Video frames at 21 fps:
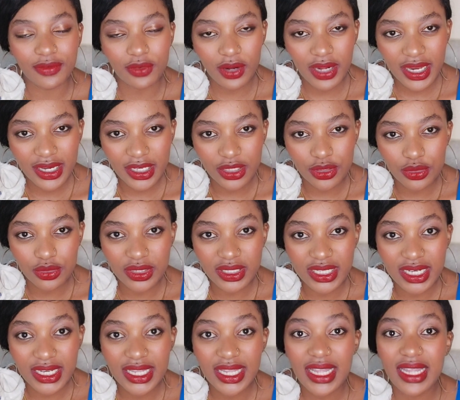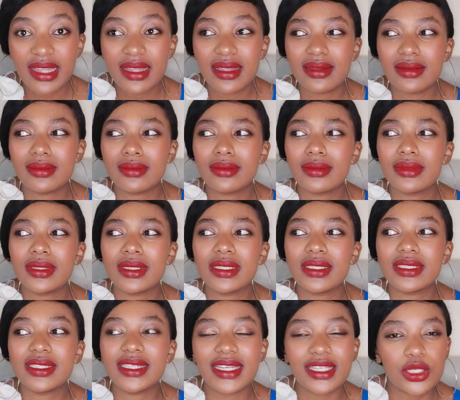fallen into drinking
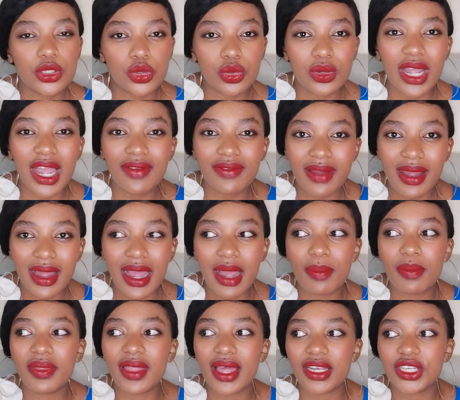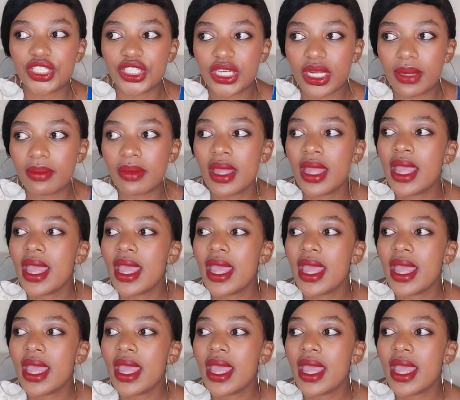just to cover up that shame